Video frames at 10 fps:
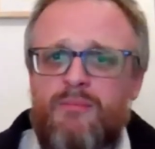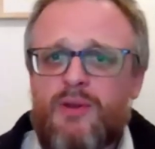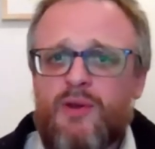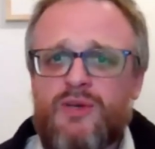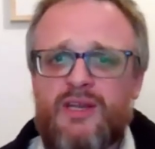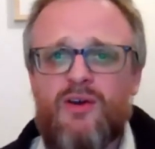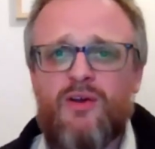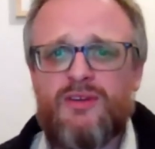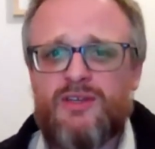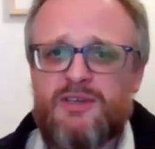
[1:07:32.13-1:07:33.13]
building
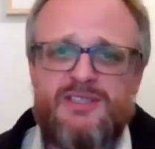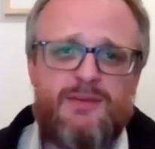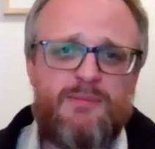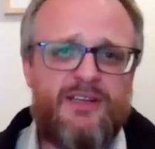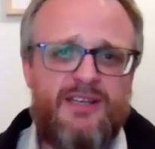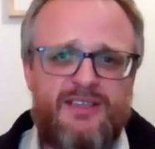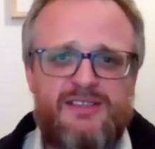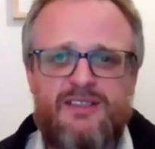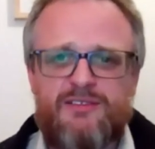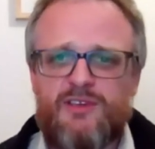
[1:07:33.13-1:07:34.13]
on doing similar
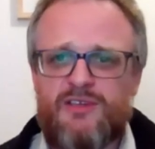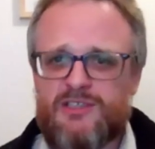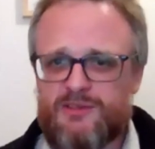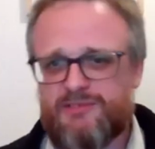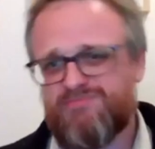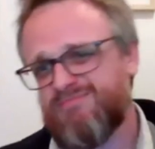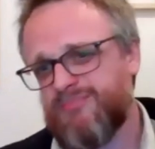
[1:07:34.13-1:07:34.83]
things in the future.